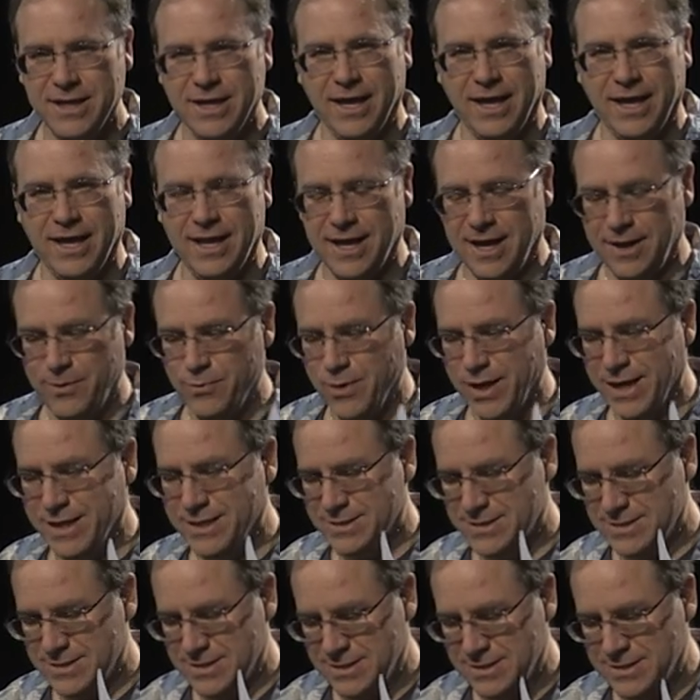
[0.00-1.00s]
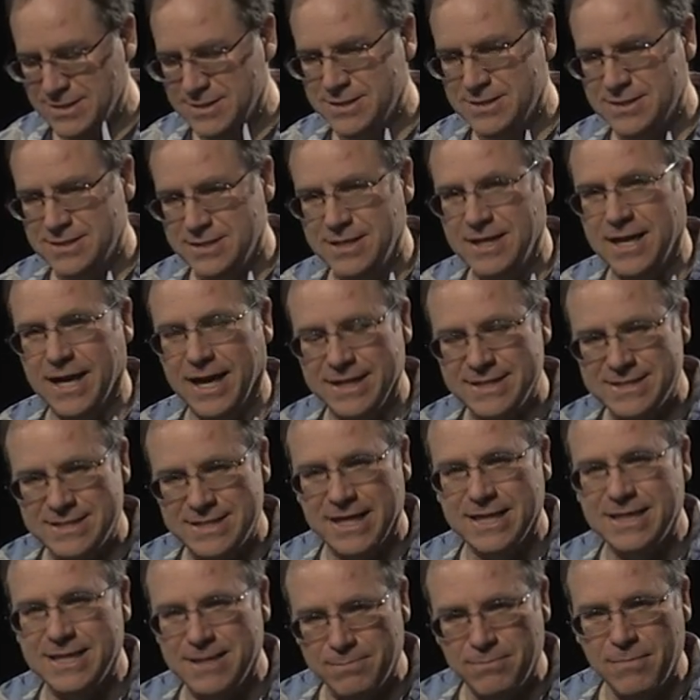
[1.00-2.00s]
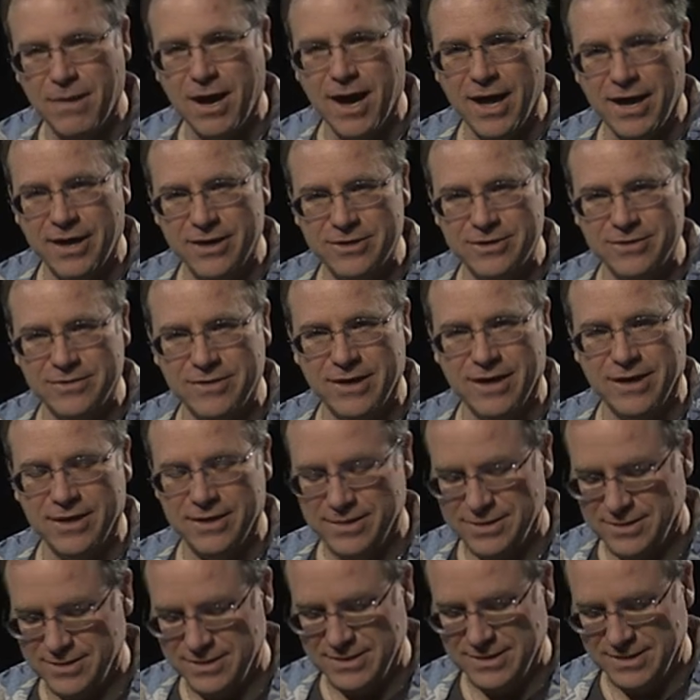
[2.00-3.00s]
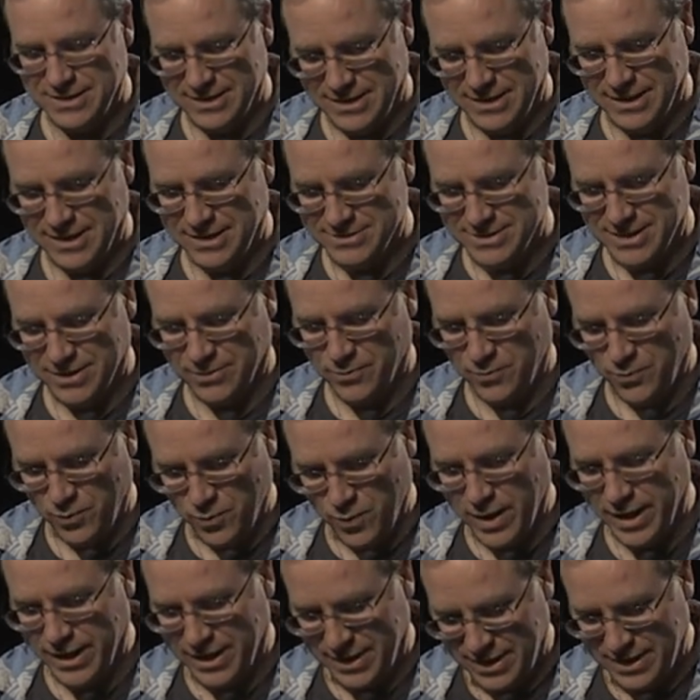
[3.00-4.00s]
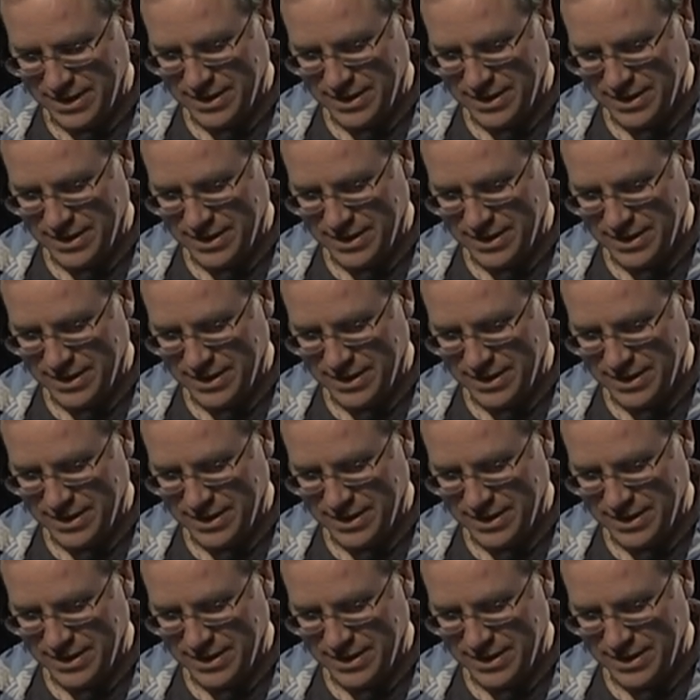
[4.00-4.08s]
and I went and I set the monitor, and I was like, what?